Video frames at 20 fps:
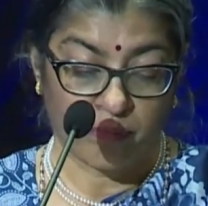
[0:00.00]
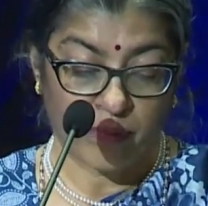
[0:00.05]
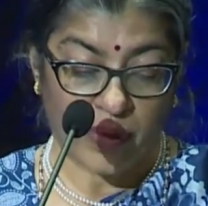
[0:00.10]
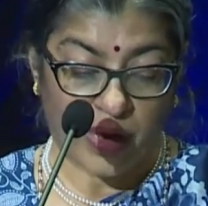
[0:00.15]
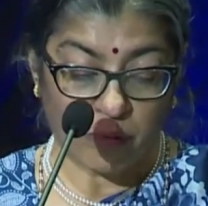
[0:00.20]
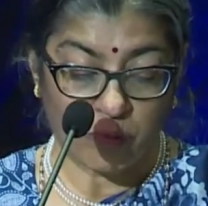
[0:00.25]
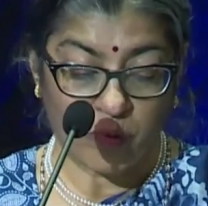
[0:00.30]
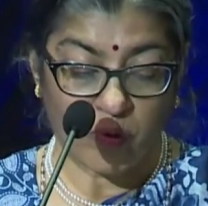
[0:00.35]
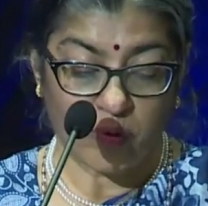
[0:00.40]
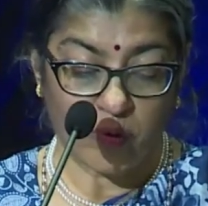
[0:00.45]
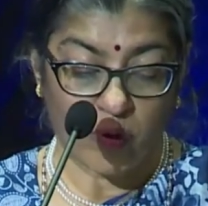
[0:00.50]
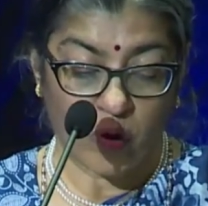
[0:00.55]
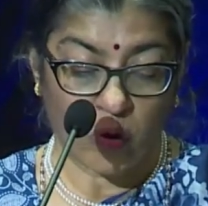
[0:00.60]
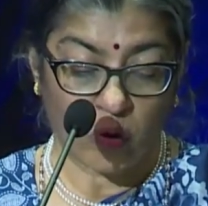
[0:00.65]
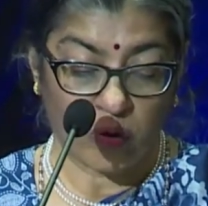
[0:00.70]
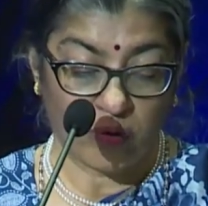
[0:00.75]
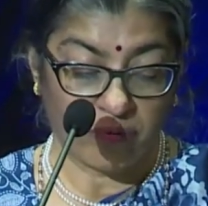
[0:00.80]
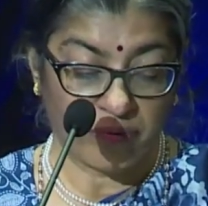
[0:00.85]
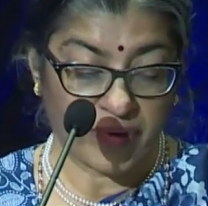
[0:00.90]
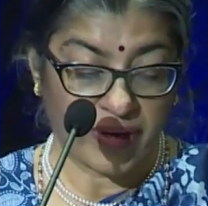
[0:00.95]
Above
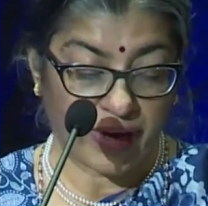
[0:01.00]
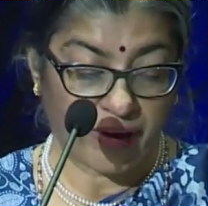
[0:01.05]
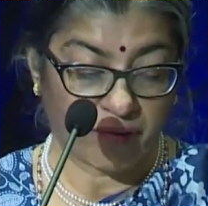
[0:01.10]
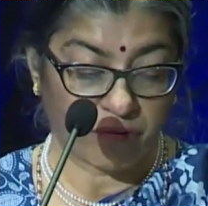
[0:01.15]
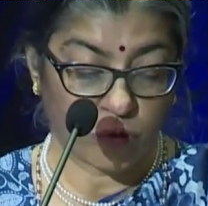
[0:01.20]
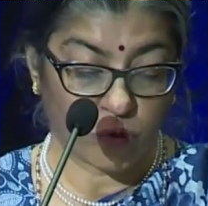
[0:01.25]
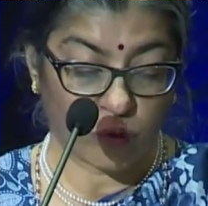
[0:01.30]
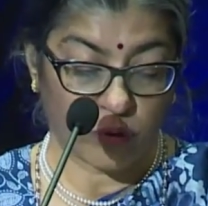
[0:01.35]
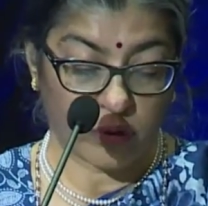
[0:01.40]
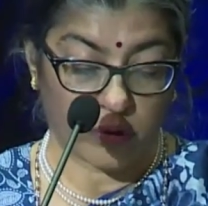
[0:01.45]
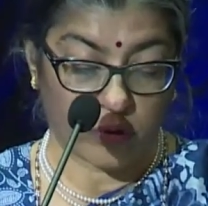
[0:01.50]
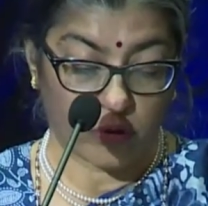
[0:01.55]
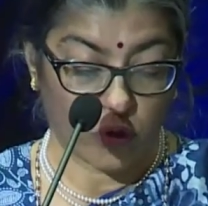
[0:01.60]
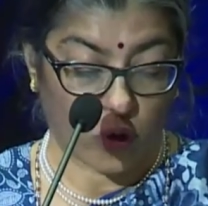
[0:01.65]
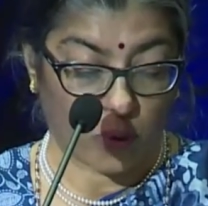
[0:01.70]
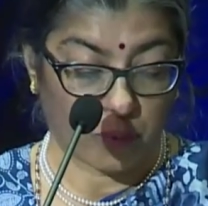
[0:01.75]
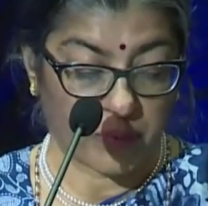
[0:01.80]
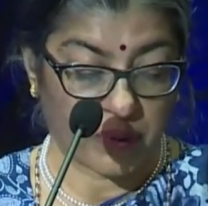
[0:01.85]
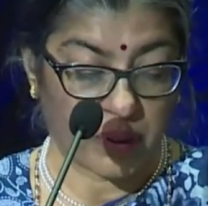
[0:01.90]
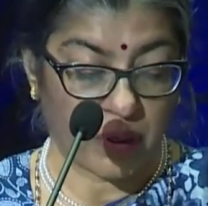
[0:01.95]
all, we have to
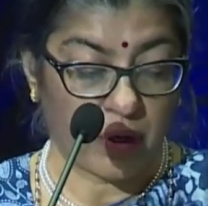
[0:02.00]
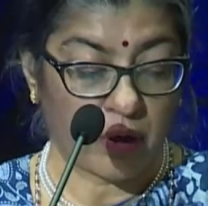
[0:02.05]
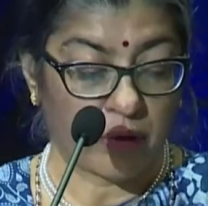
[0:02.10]
adopt